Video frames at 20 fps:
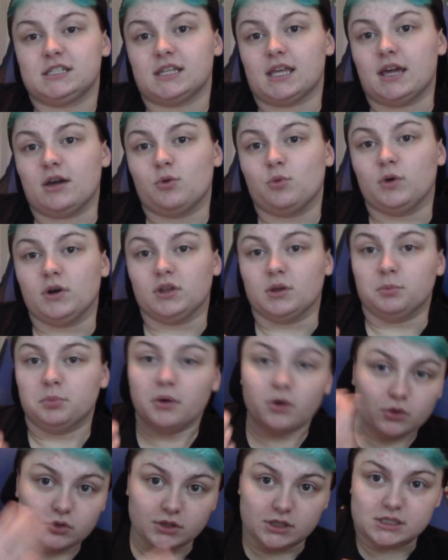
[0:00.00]
like where the
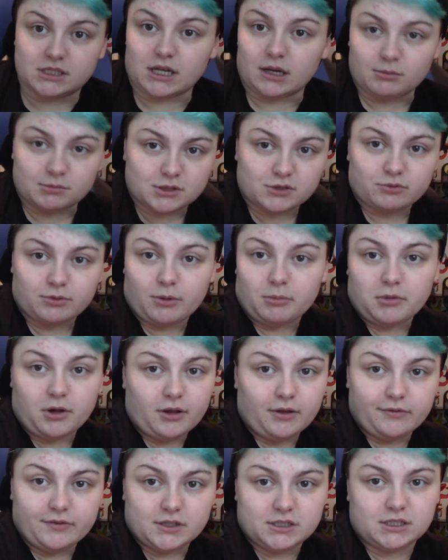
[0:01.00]
boldness comes from all
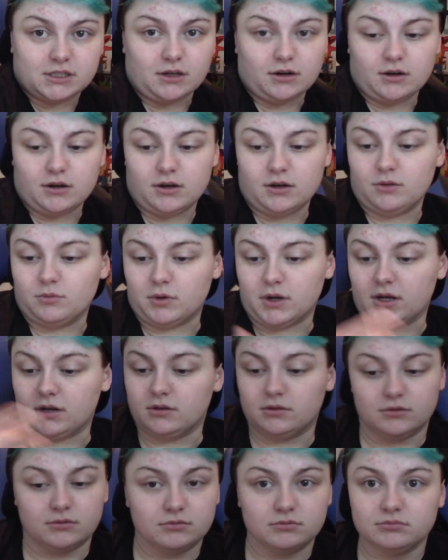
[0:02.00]
of a sudden when,
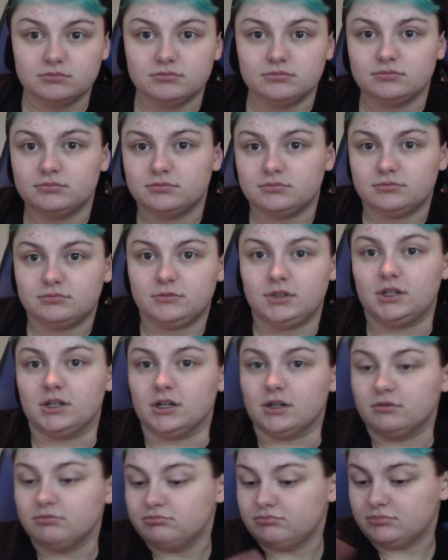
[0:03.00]
you
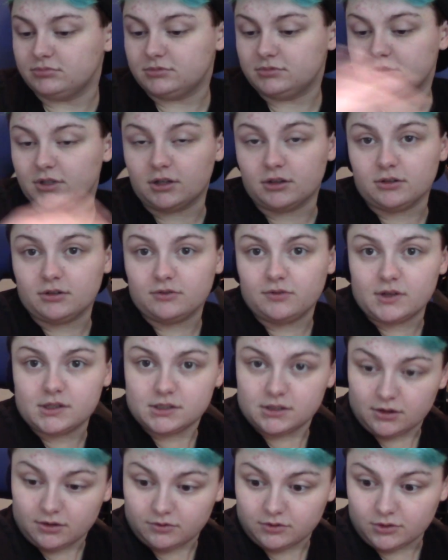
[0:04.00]
know, the other events
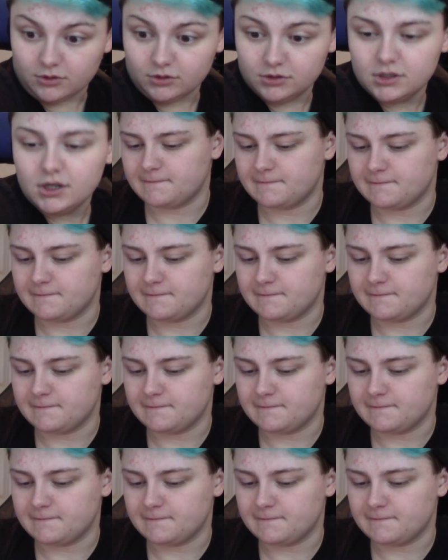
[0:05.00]
unfold.